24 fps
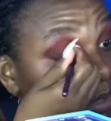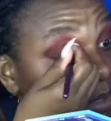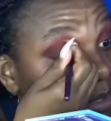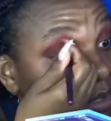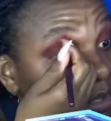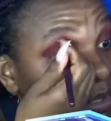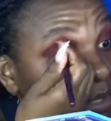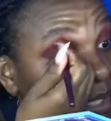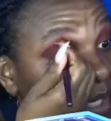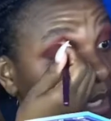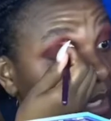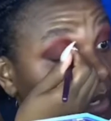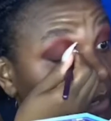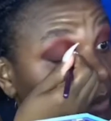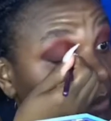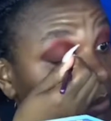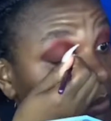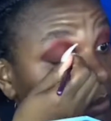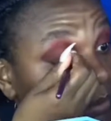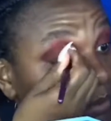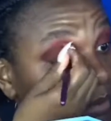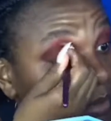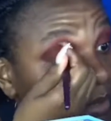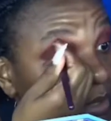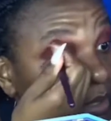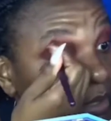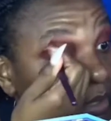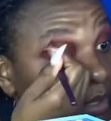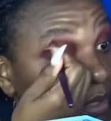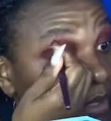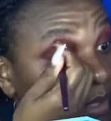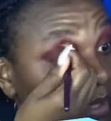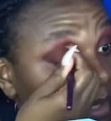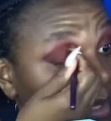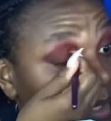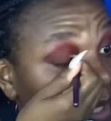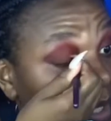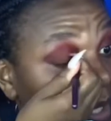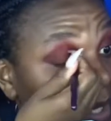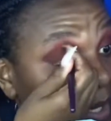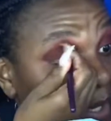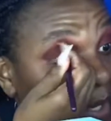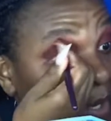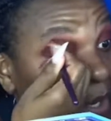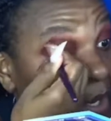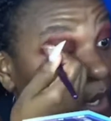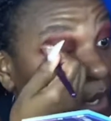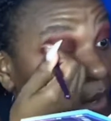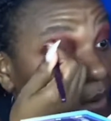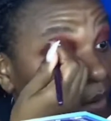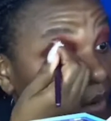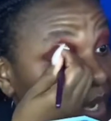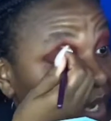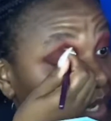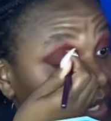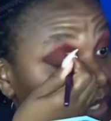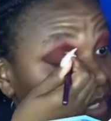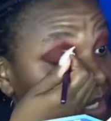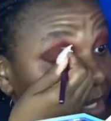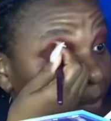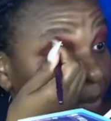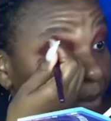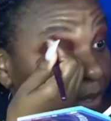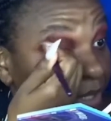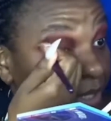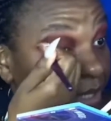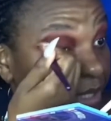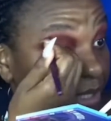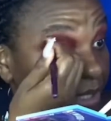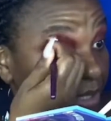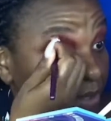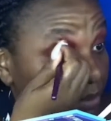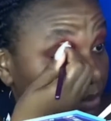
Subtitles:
this out while keeping this